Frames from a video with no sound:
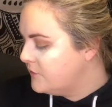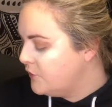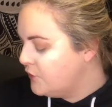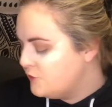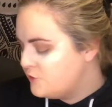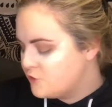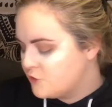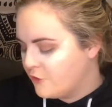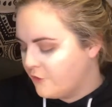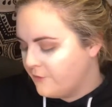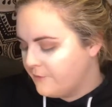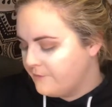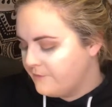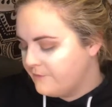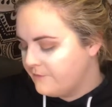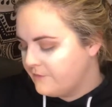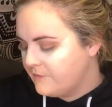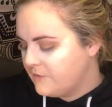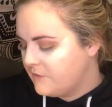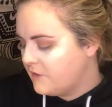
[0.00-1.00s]
neutral,
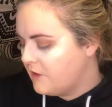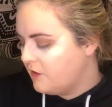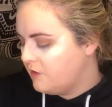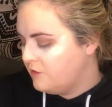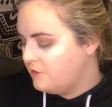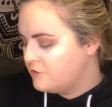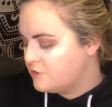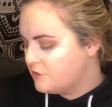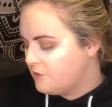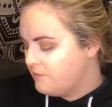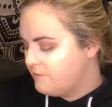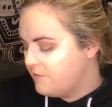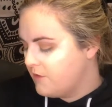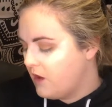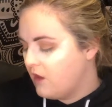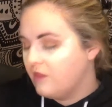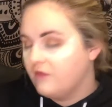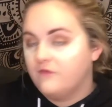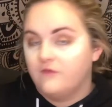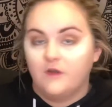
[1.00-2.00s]
not neutral.
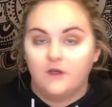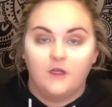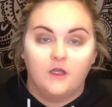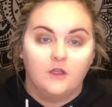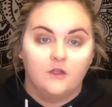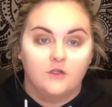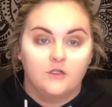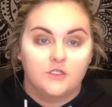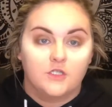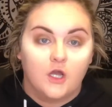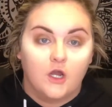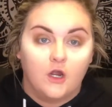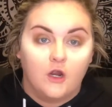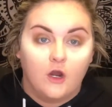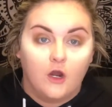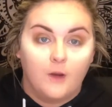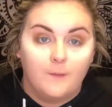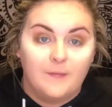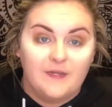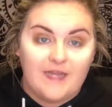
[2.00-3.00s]
All the fun colors
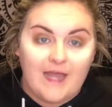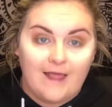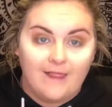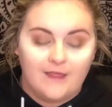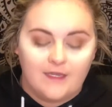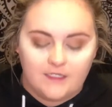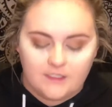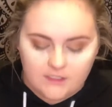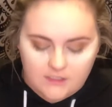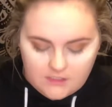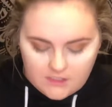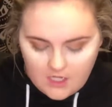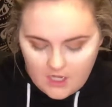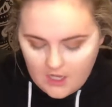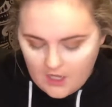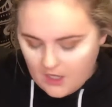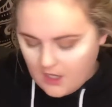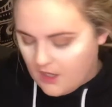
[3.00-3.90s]
are metallics.